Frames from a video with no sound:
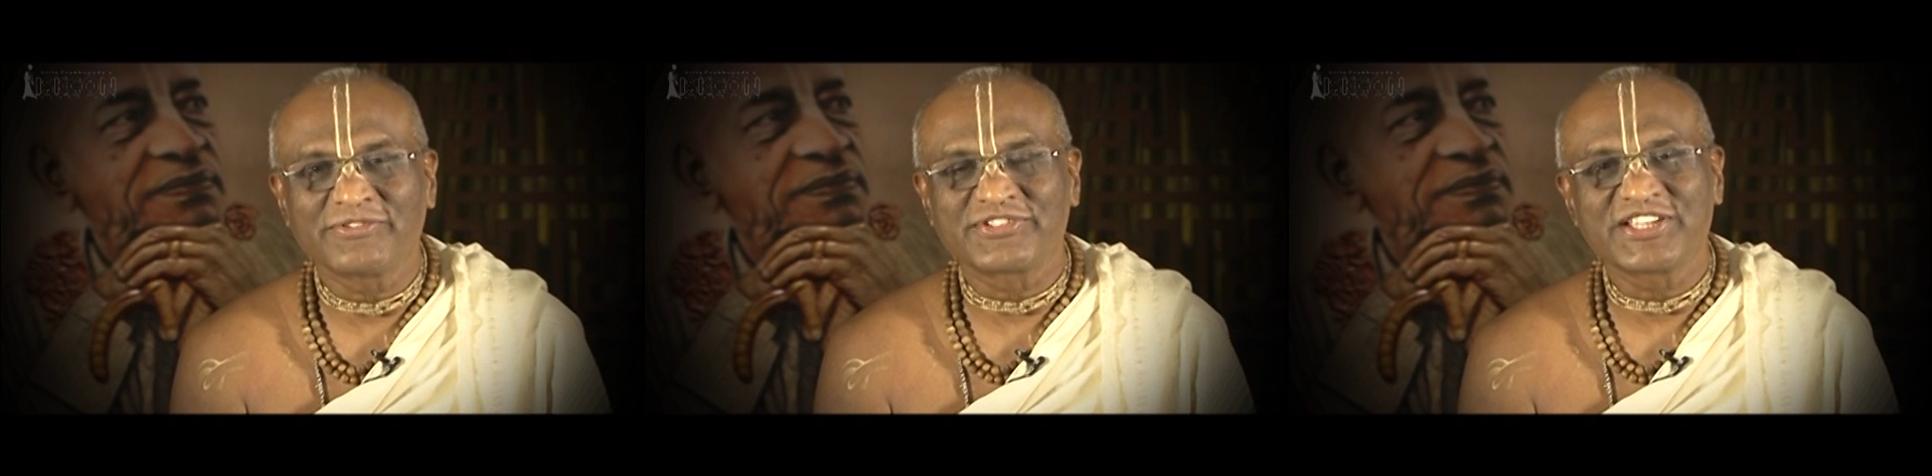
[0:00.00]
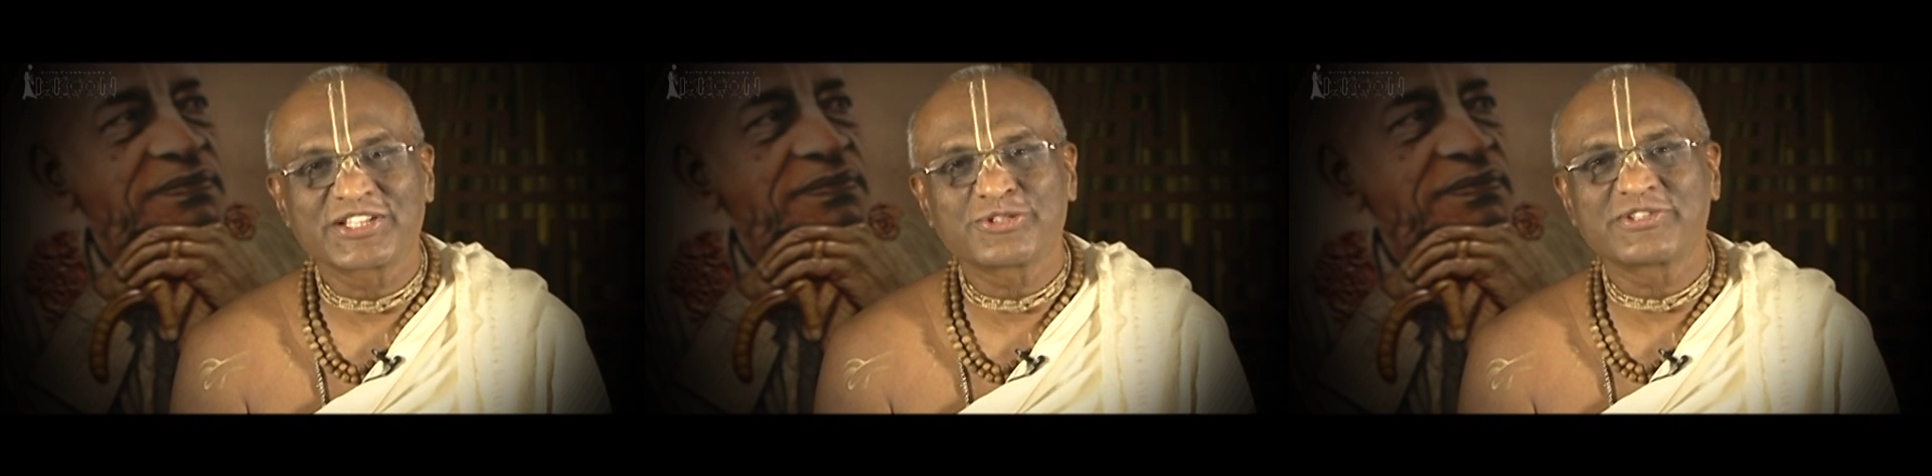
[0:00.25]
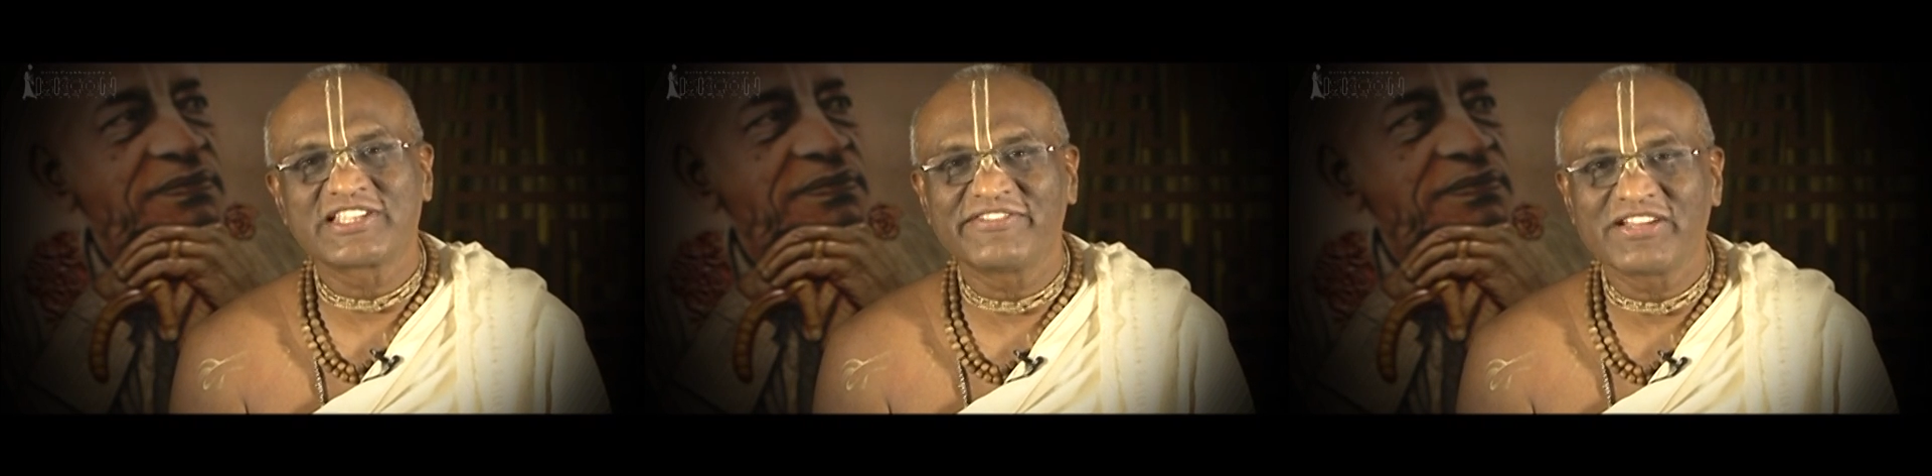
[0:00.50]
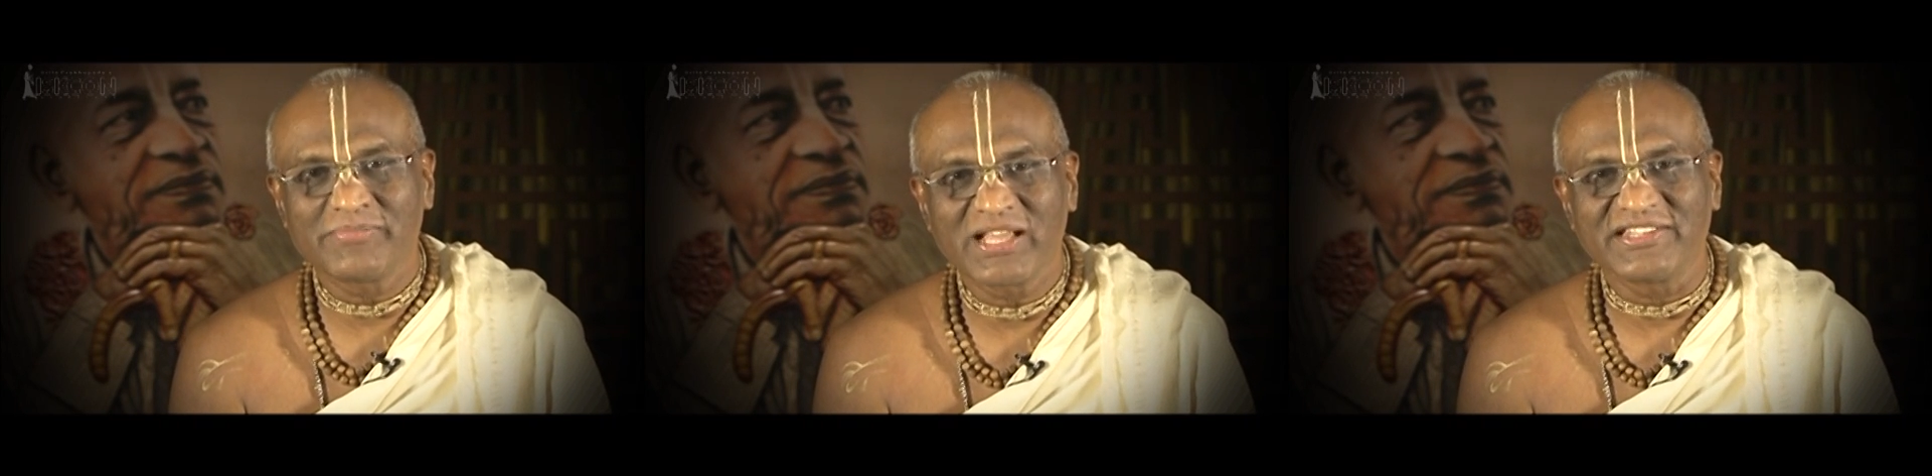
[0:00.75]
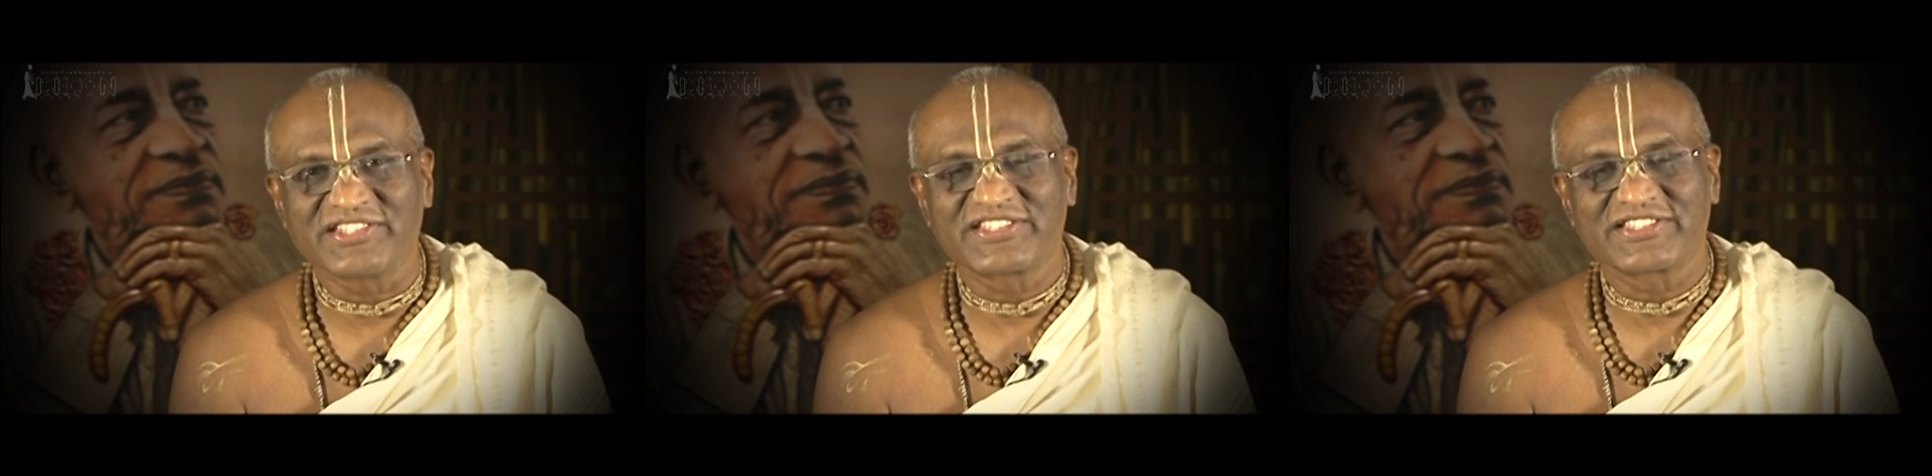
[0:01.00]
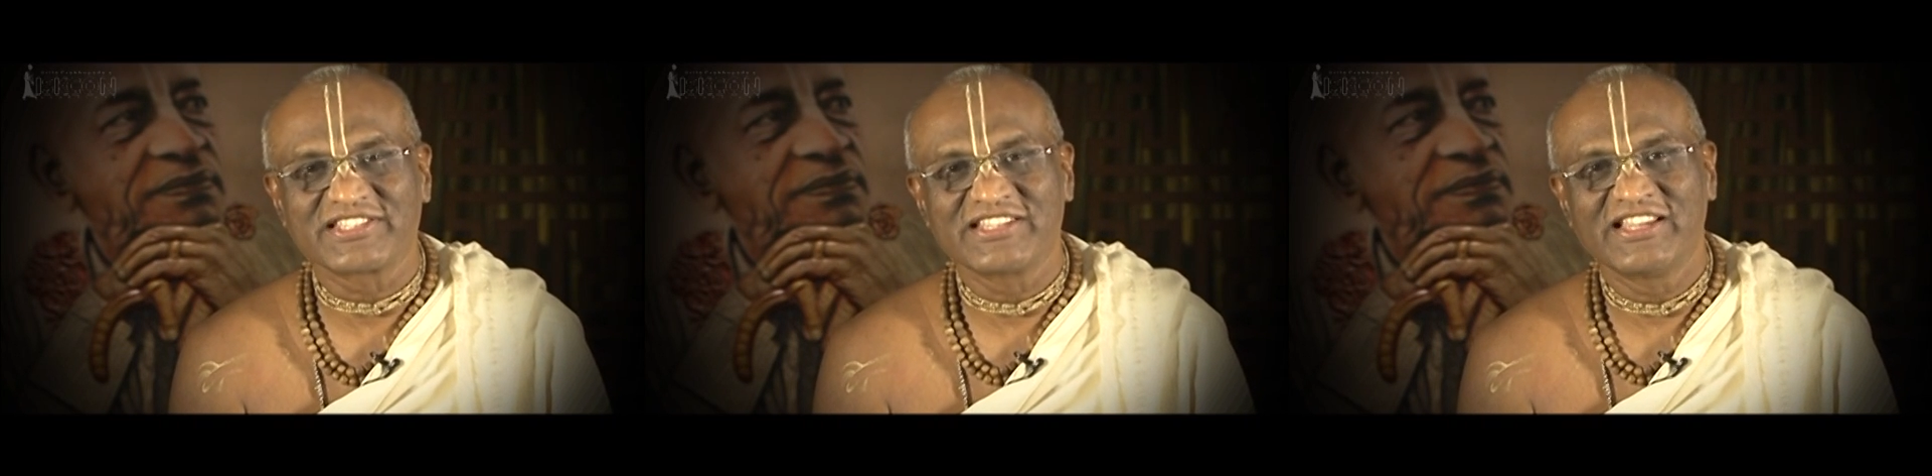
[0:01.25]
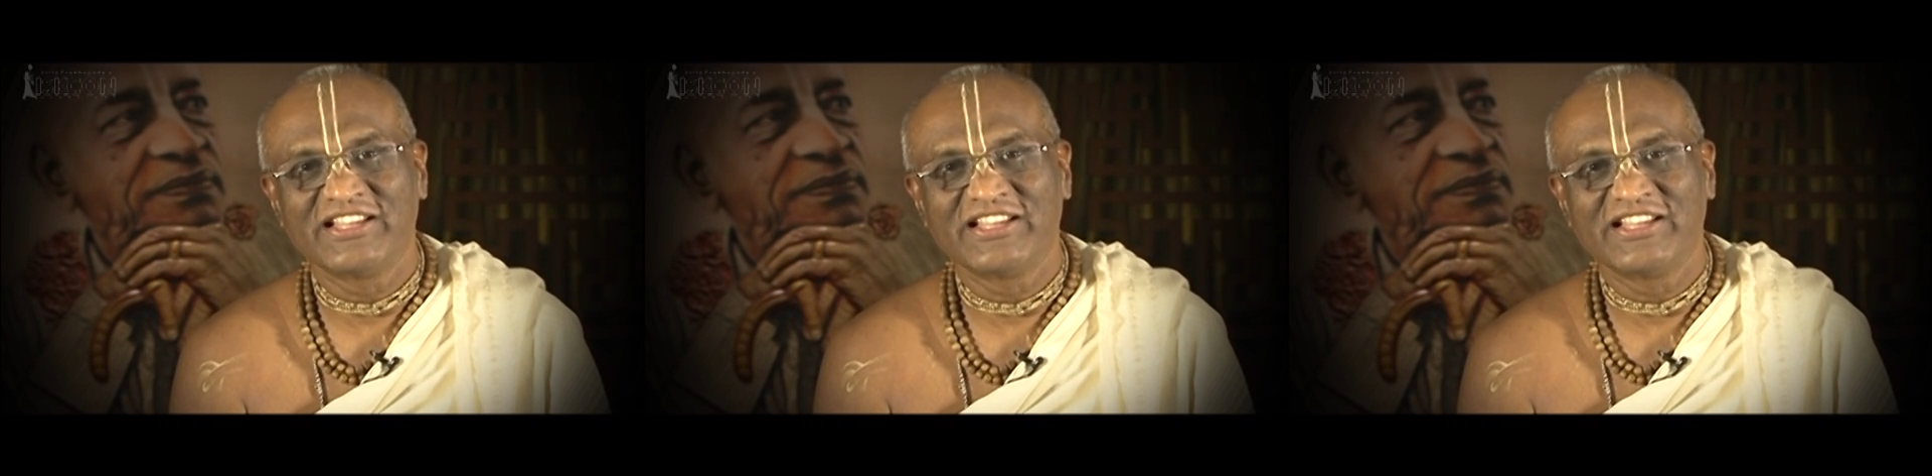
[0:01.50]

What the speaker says: of 6 to 7 months,